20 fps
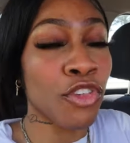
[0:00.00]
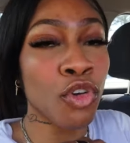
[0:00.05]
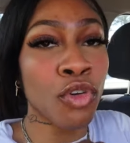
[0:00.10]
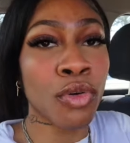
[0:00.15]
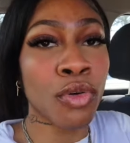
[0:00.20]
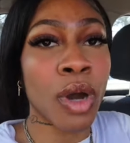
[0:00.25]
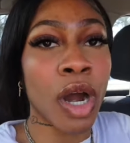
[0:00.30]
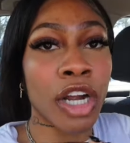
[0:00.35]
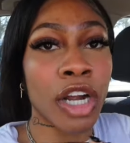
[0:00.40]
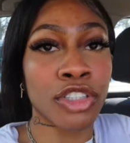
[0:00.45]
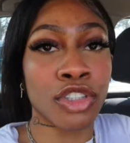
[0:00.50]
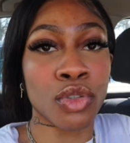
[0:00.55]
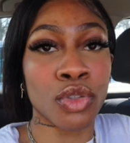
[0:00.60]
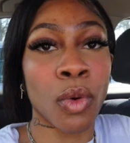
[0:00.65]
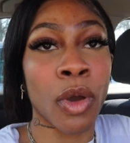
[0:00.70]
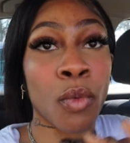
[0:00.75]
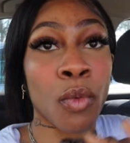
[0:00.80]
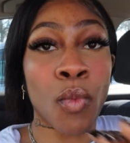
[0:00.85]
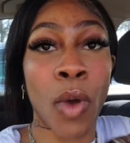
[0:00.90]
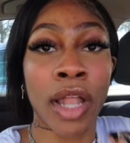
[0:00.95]
you are
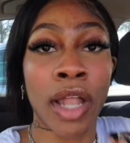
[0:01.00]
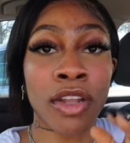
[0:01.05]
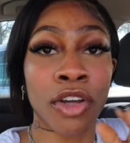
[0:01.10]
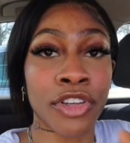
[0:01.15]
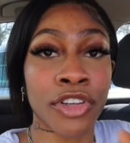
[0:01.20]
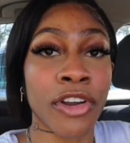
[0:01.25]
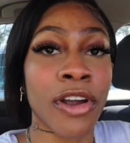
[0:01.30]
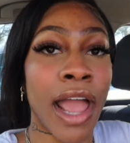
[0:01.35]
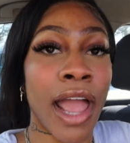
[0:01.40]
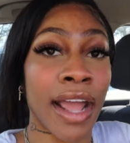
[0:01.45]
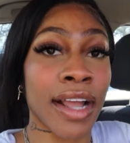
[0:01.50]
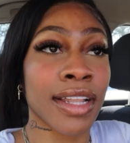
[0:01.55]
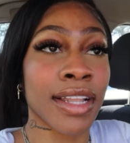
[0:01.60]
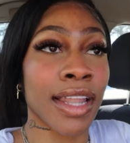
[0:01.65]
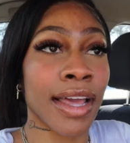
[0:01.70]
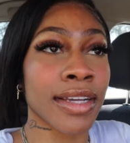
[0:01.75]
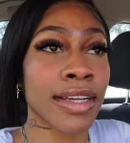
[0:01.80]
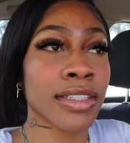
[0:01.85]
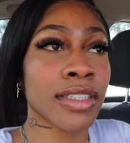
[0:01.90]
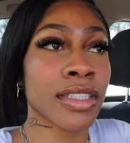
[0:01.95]
doing well on your
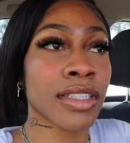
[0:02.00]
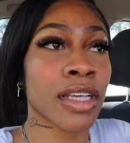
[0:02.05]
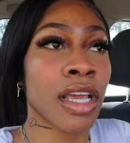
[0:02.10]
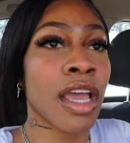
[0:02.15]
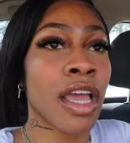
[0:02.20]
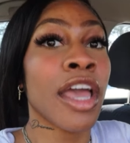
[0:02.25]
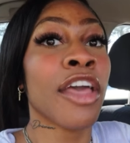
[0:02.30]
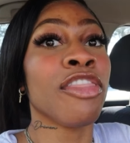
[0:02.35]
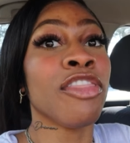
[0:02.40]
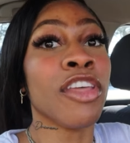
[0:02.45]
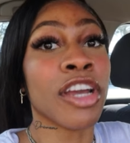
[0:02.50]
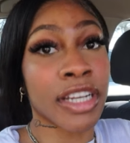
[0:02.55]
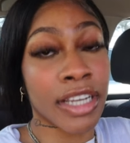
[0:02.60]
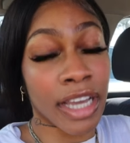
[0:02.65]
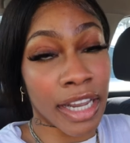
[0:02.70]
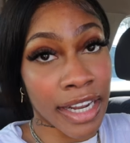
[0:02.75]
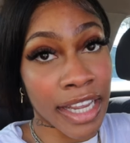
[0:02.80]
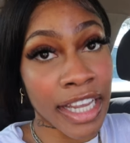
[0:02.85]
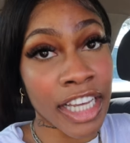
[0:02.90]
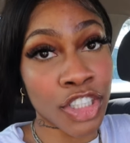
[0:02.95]
NCLEX, they're
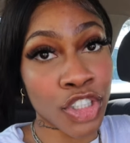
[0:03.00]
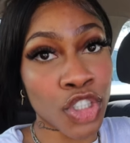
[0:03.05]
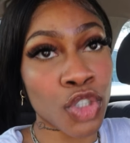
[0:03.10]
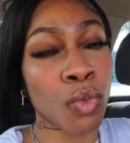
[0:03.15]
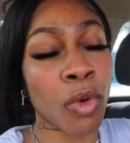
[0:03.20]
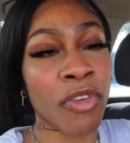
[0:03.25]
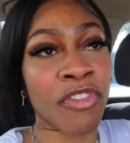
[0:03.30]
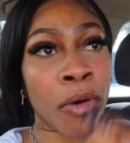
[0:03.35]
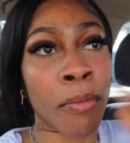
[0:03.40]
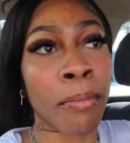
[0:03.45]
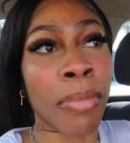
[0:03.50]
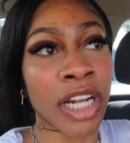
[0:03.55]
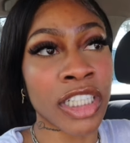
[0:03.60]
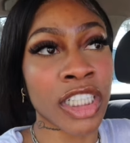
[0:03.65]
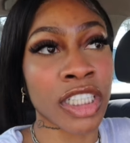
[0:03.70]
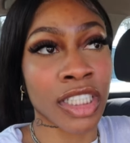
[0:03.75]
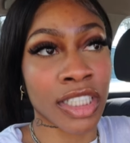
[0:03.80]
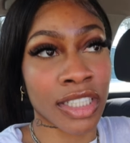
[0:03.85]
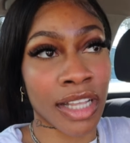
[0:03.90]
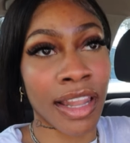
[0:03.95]
gonna hit you with a
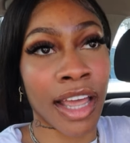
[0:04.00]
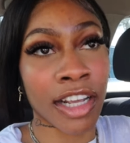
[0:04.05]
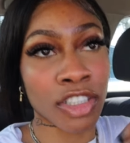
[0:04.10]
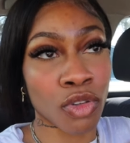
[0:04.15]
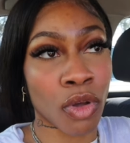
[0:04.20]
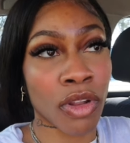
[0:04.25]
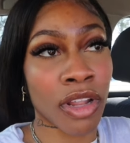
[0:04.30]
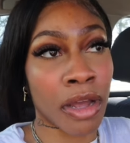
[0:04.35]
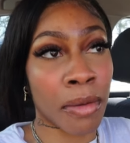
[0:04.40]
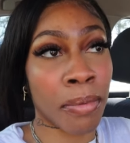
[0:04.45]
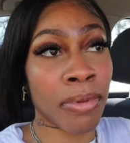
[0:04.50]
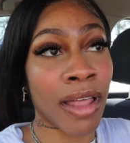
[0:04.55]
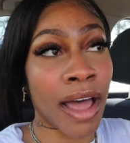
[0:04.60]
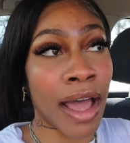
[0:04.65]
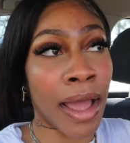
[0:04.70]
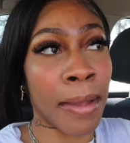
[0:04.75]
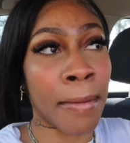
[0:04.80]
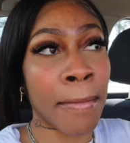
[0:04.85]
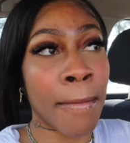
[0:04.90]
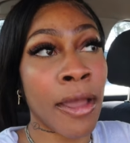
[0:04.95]
bunch of select all that
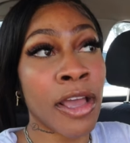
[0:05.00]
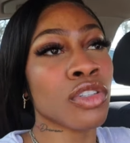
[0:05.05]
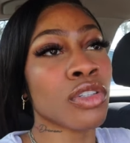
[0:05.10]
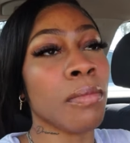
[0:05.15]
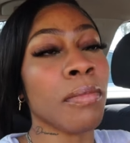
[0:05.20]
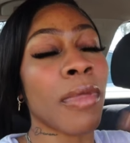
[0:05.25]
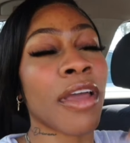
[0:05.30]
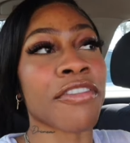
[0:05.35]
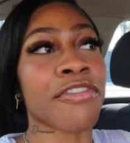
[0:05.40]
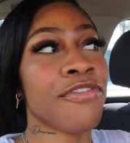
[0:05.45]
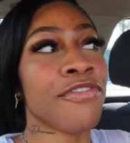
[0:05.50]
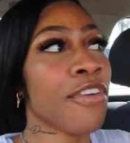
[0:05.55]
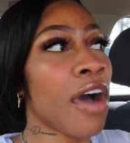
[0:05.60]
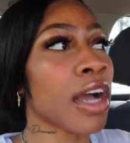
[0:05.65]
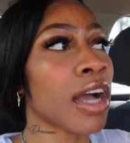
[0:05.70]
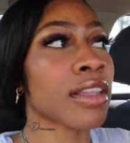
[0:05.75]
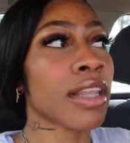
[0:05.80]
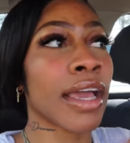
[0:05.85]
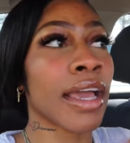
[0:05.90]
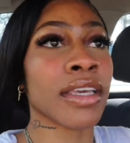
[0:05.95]
apply. So I'm
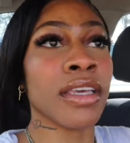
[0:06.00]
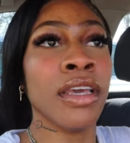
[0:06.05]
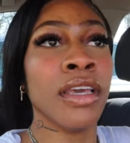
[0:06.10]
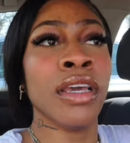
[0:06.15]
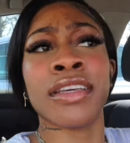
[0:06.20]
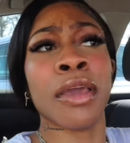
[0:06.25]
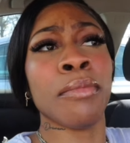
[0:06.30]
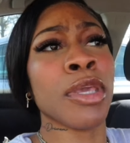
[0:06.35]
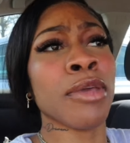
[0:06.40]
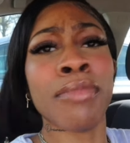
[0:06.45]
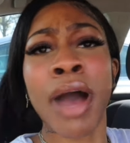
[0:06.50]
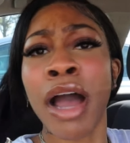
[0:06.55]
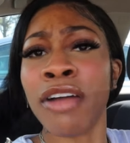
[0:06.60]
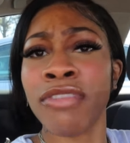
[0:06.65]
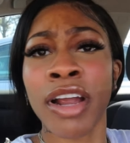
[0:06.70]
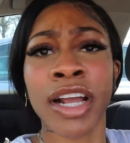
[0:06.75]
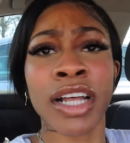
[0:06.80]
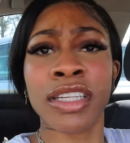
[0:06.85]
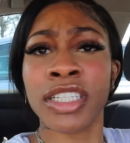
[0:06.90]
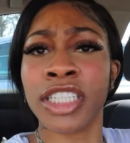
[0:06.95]
like, give me my
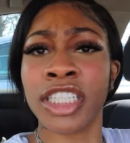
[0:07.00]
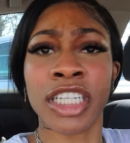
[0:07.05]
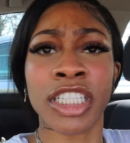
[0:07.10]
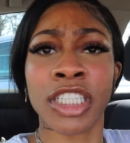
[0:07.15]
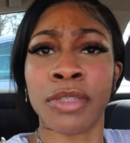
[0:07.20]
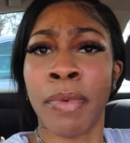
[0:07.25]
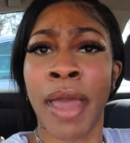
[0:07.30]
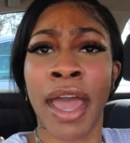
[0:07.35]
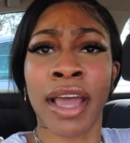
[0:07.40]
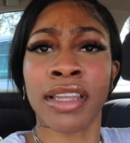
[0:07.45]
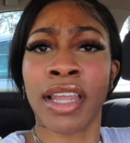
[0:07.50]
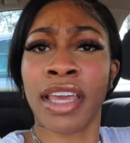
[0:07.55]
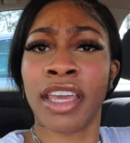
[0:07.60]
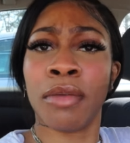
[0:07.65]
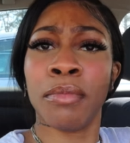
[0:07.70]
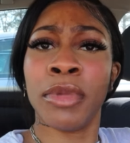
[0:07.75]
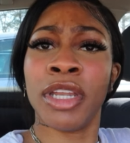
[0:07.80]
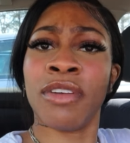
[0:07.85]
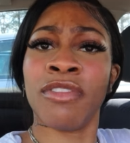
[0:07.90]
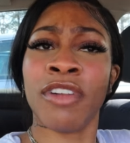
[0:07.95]
regular shits back. Like,
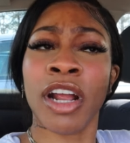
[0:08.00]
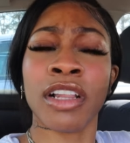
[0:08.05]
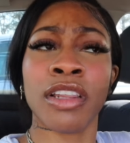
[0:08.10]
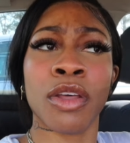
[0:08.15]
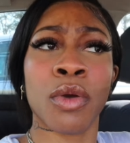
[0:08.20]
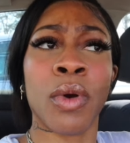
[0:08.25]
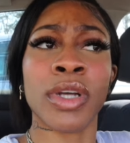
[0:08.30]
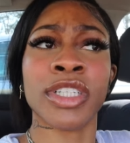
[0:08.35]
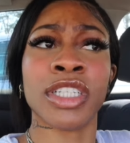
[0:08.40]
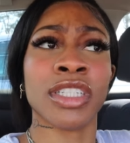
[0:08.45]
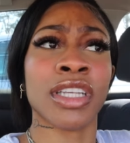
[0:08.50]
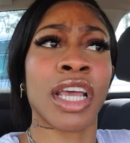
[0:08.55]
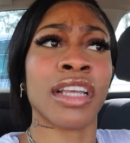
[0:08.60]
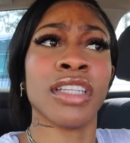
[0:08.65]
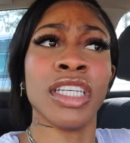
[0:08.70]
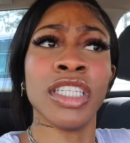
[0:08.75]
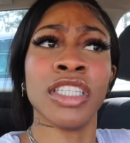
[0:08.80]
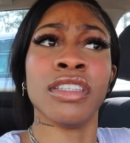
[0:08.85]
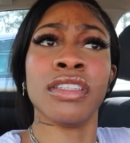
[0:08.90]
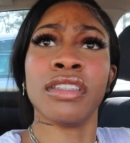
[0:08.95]
give me the regular questions. Like,
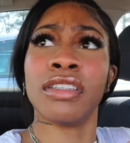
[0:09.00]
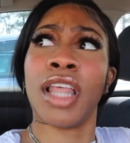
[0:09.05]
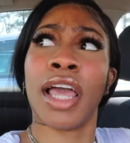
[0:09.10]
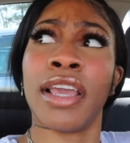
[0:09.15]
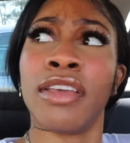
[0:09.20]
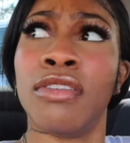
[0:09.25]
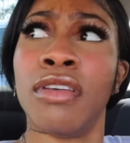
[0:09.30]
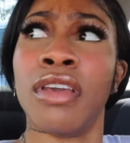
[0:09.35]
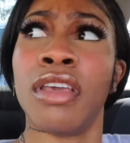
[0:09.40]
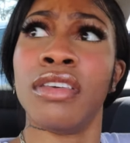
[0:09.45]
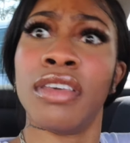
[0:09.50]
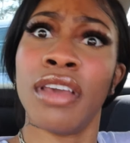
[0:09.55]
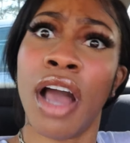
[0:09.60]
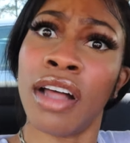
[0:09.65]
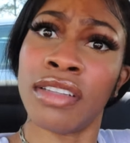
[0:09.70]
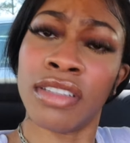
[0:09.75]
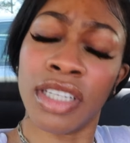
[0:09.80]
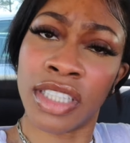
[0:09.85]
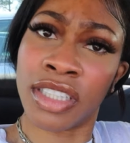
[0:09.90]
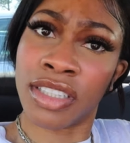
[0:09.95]
this is like,
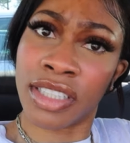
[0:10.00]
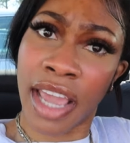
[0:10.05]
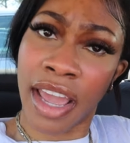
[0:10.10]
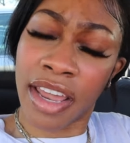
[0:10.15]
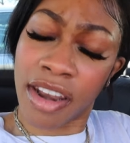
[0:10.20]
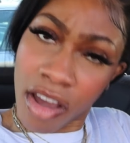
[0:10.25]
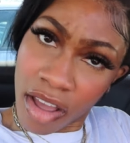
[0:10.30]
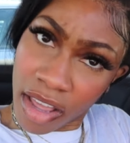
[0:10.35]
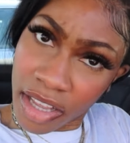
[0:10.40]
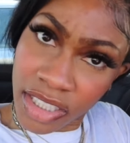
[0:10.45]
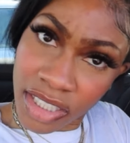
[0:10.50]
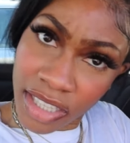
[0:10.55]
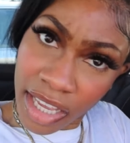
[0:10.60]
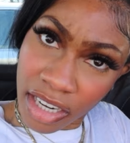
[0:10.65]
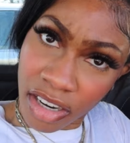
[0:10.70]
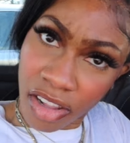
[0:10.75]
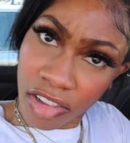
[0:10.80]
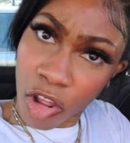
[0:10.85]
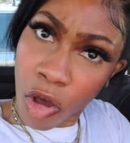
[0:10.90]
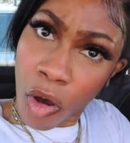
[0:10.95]
y'all, this is getting
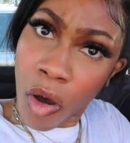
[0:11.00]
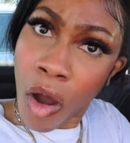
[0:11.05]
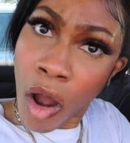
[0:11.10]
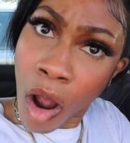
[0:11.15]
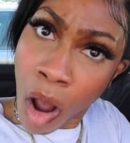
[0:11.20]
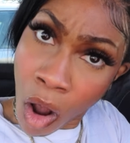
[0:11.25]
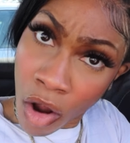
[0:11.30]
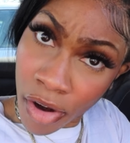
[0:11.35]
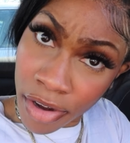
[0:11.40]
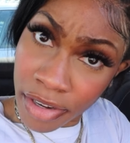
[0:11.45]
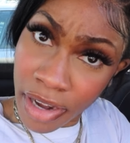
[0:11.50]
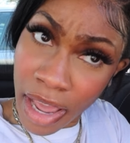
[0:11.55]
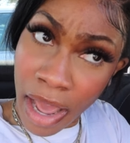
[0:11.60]
a little hard